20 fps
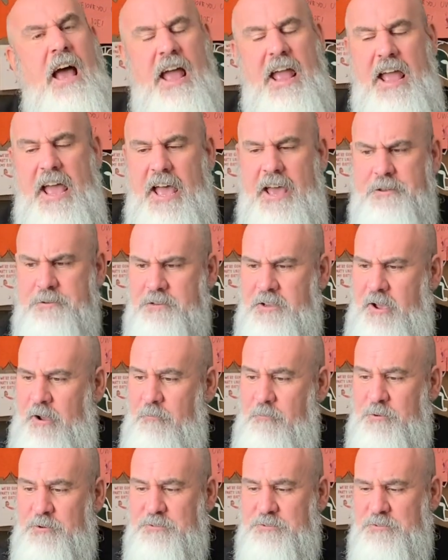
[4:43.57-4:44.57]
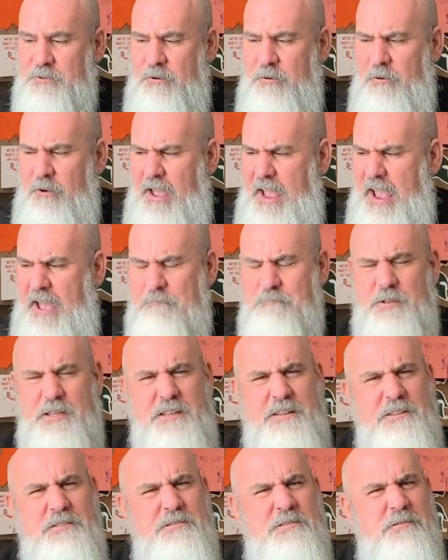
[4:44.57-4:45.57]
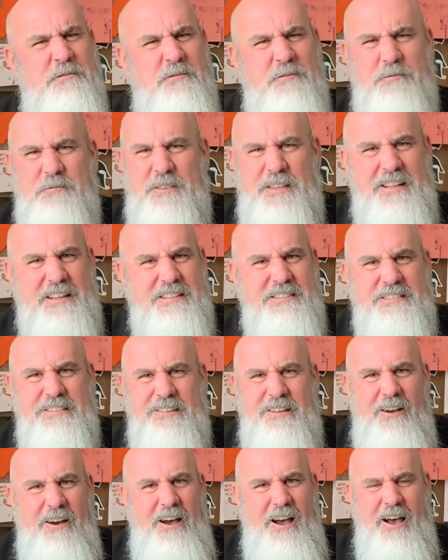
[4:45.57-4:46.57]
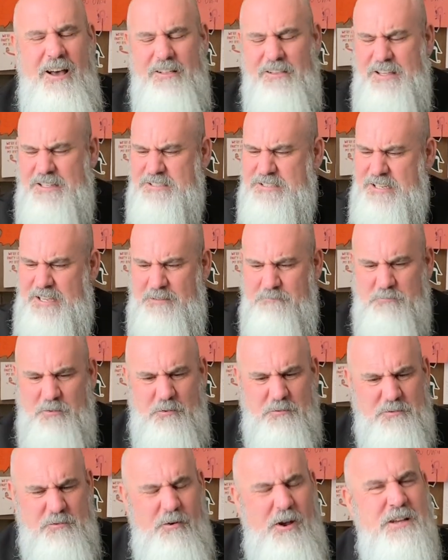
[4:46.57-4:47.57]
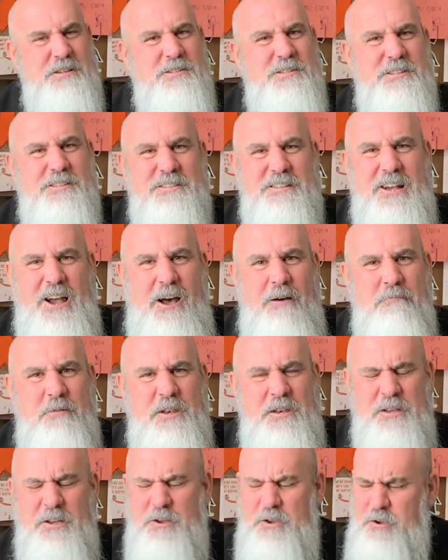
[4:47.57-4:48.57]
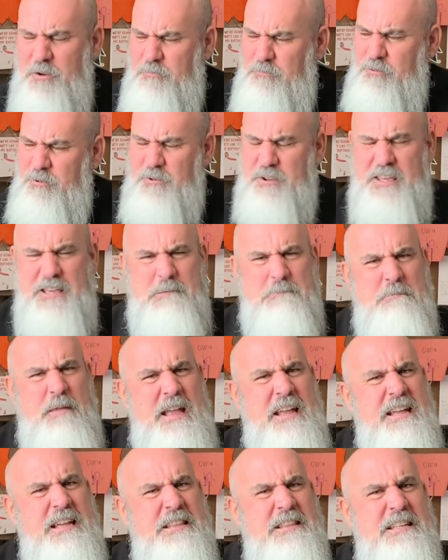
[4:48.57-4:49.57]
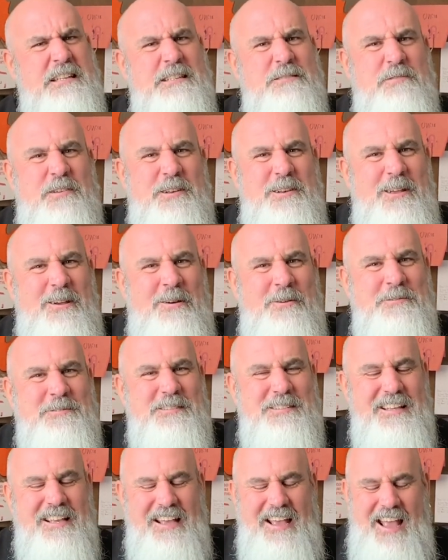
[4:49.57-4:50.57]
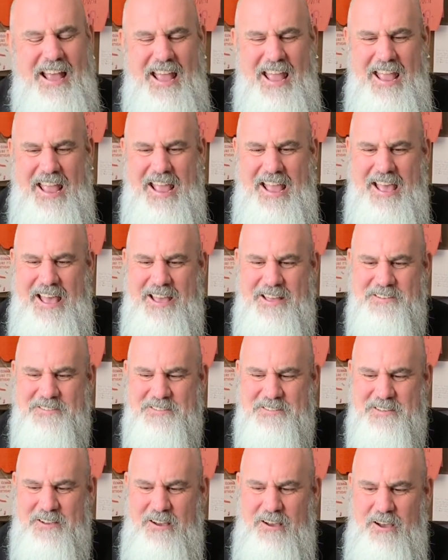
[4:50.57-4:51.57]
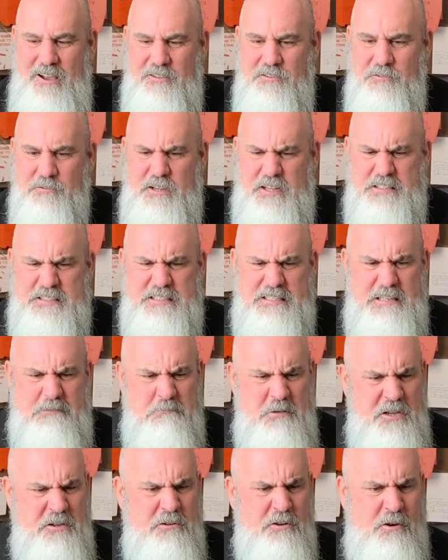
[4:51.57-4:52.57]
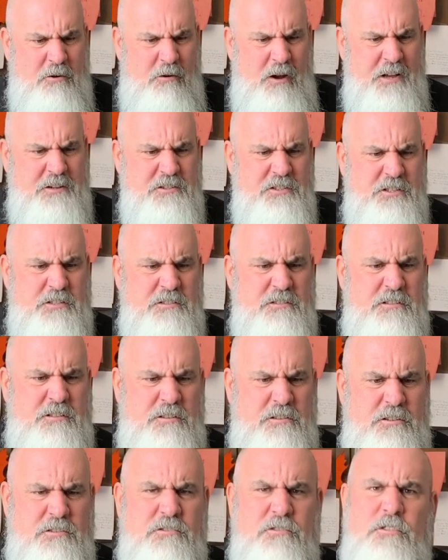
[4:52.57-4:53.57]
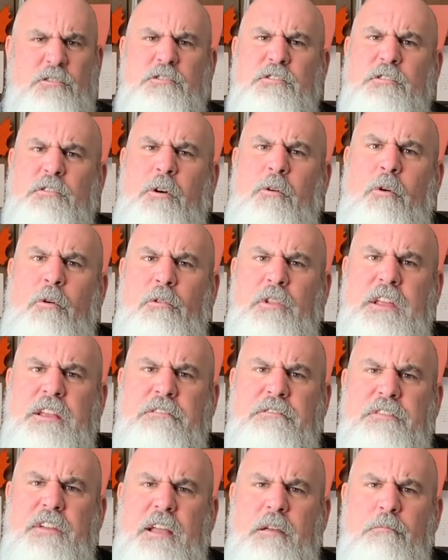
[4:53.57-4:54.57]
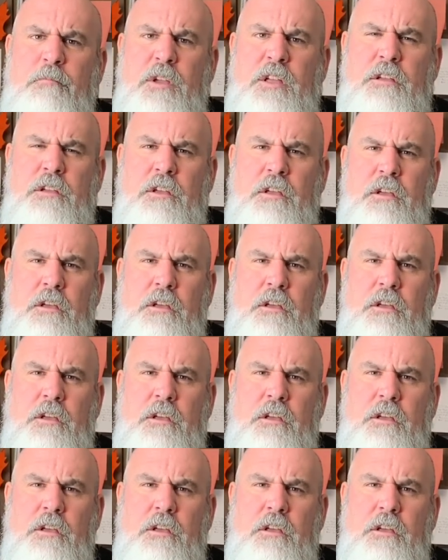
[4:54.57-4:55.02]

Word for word: and uh, we're so happy to do these. Uh, let's keep those questions coming. We'll keep making these videos, and uh, you can submit your questions to the Church of the Holy Family